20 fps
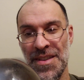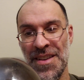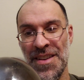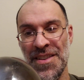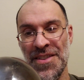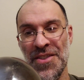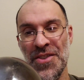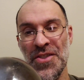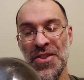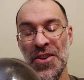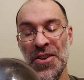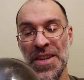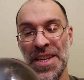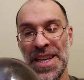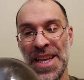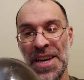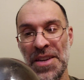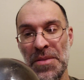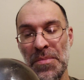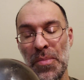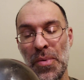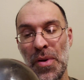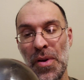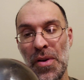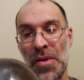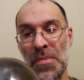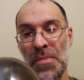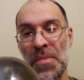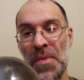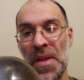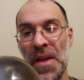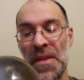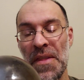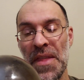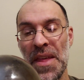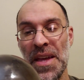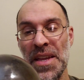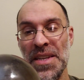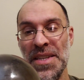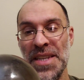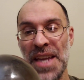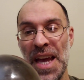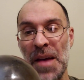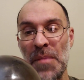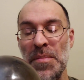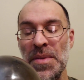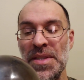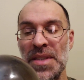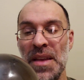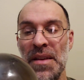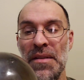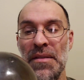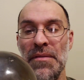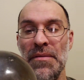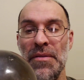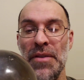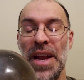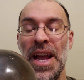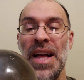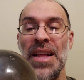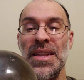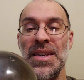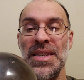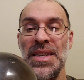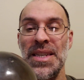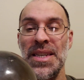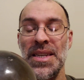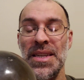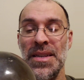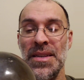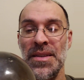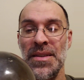You're learning how to probe the depths of reality,